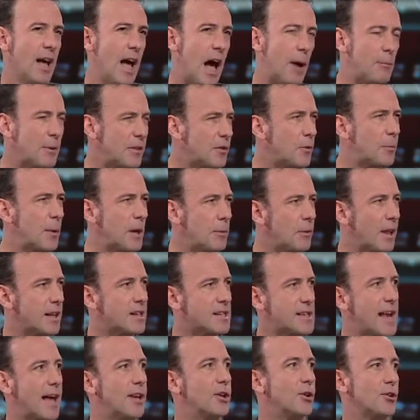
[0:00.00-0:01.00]
I mean, there are people that
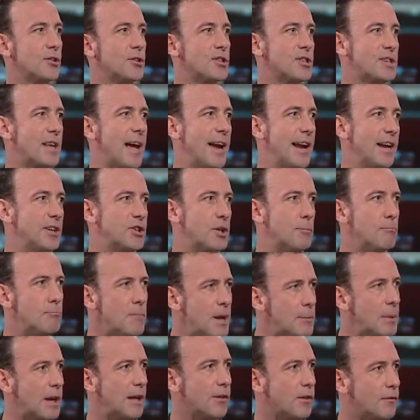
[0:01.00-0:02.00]
stand on stage and
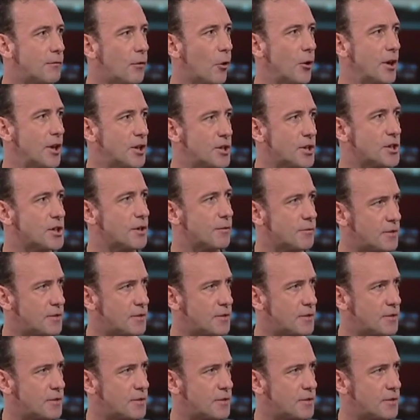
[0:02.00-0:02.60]
mimic the voices